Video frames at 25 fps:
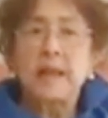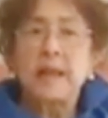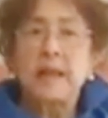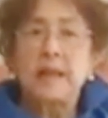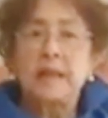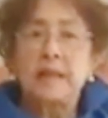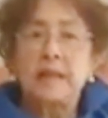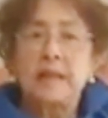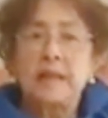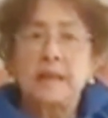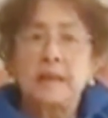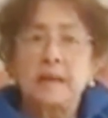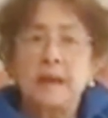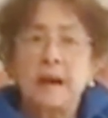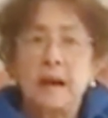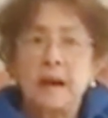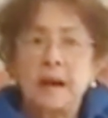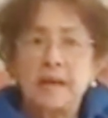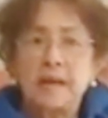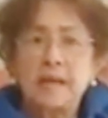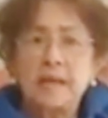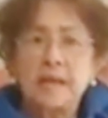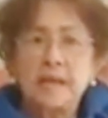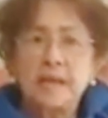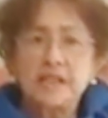The
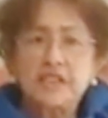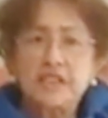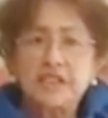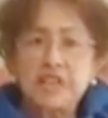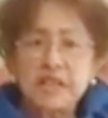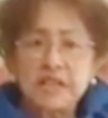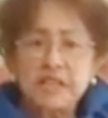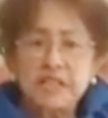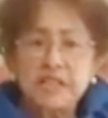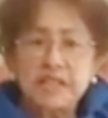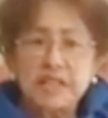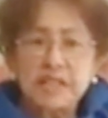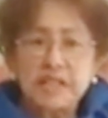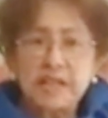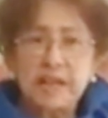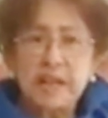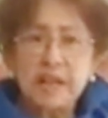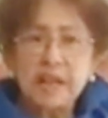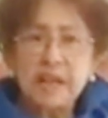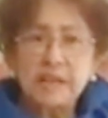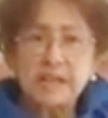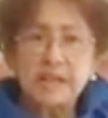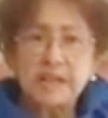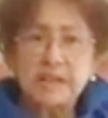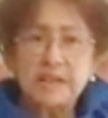gardener just
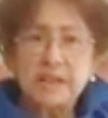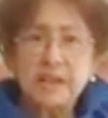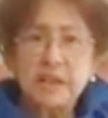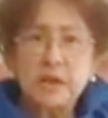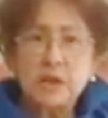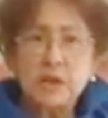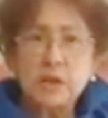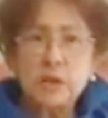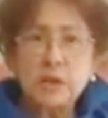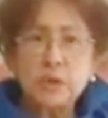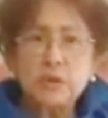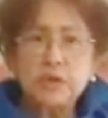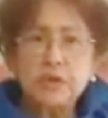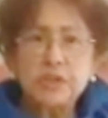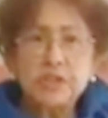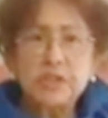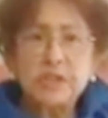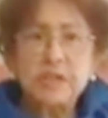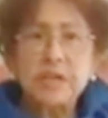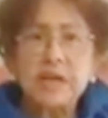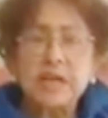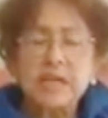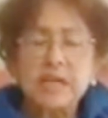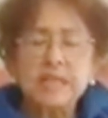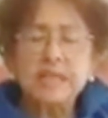kicked the closed
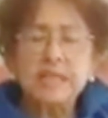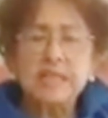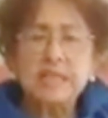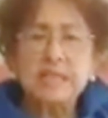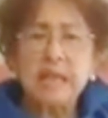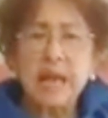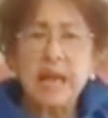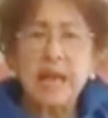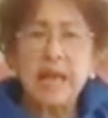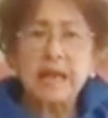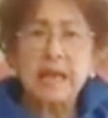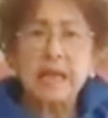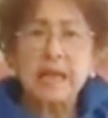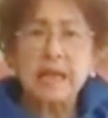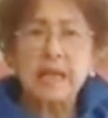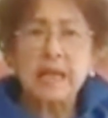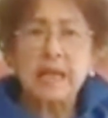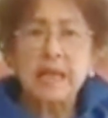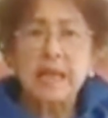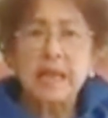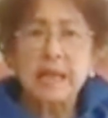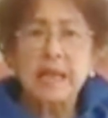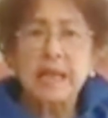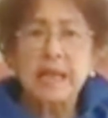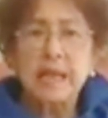gunny sack,
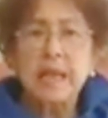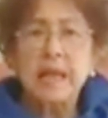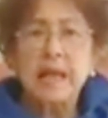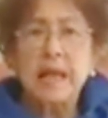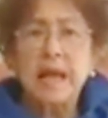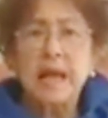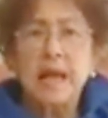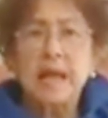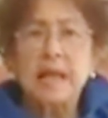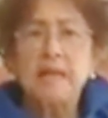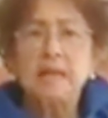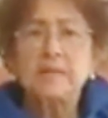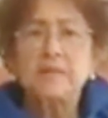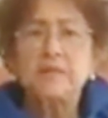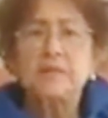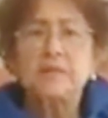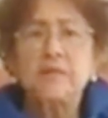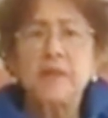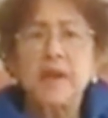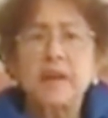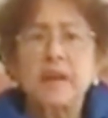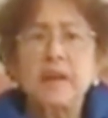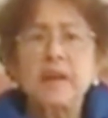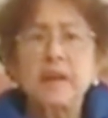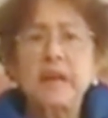and a
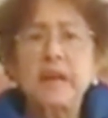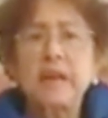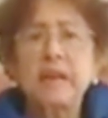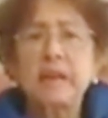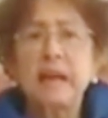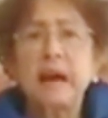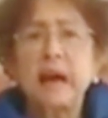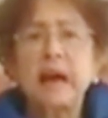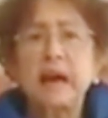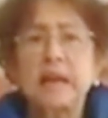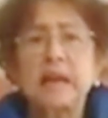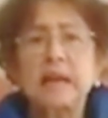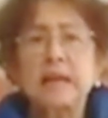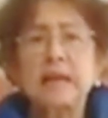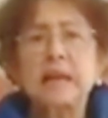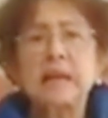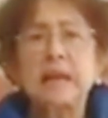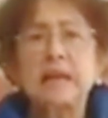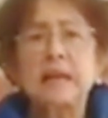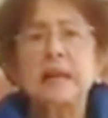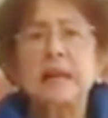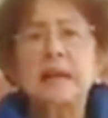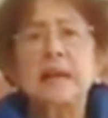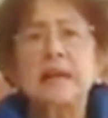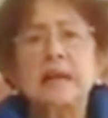very young
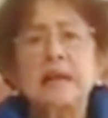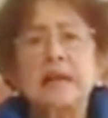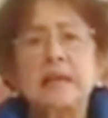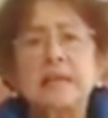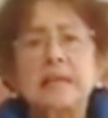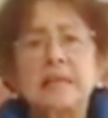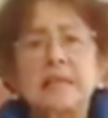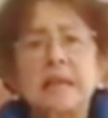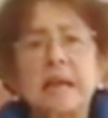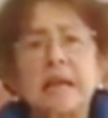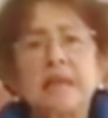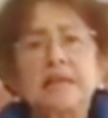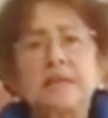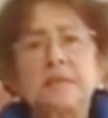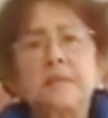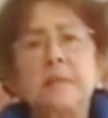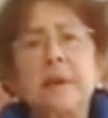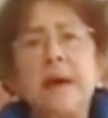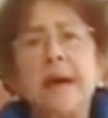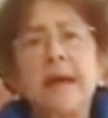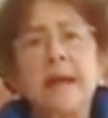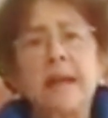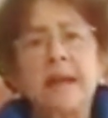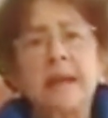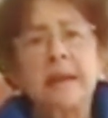dead
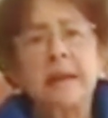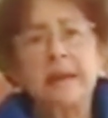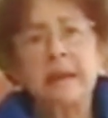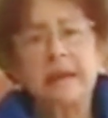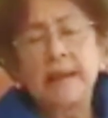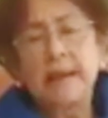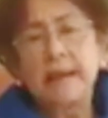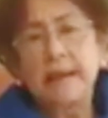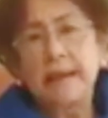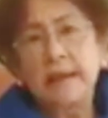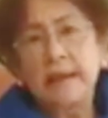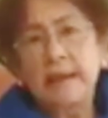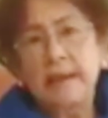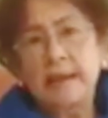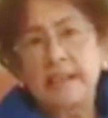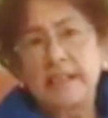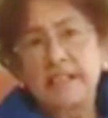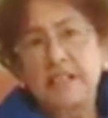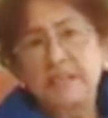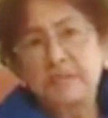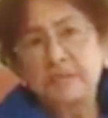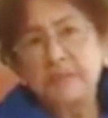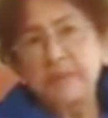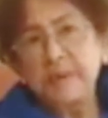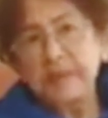man
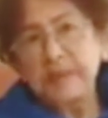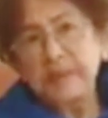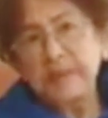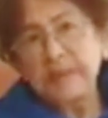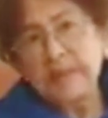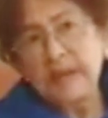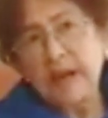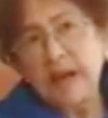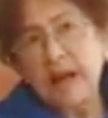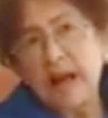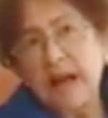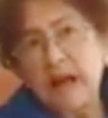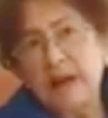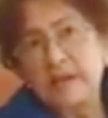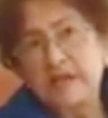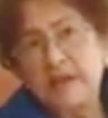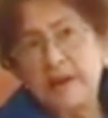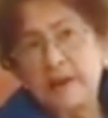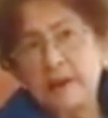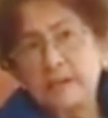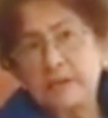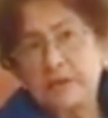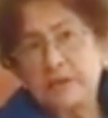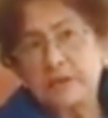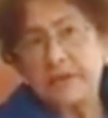spilled half
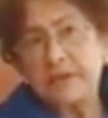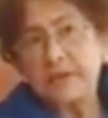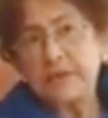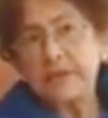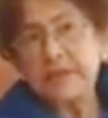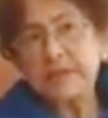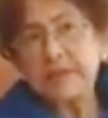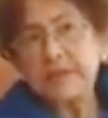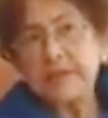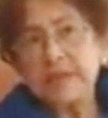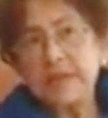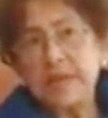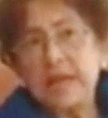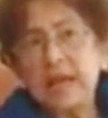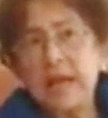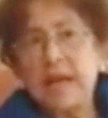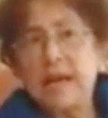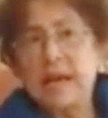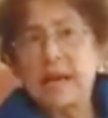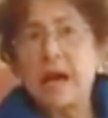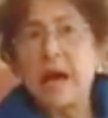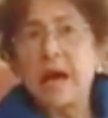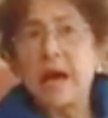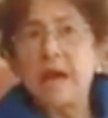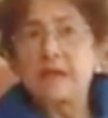out of it,
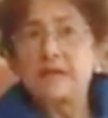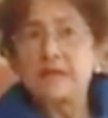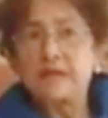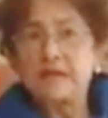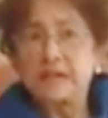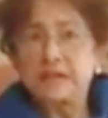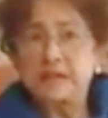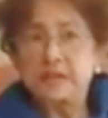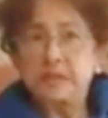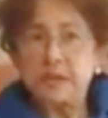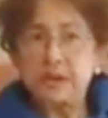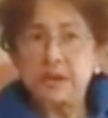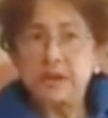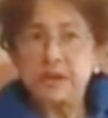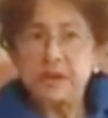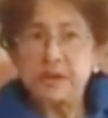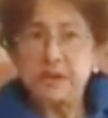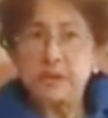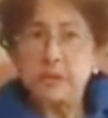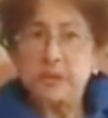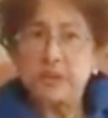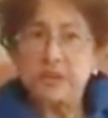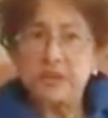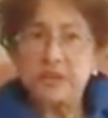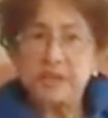and half his body
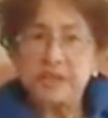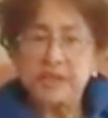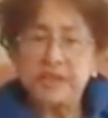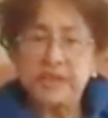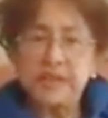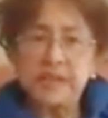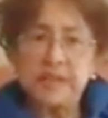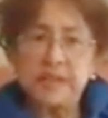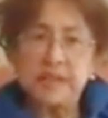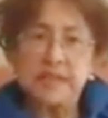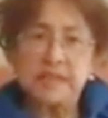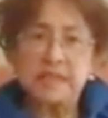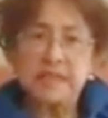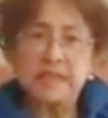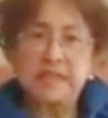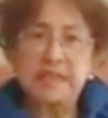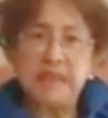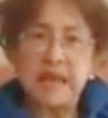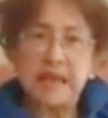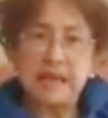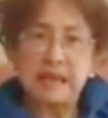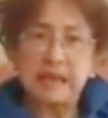was in the sack.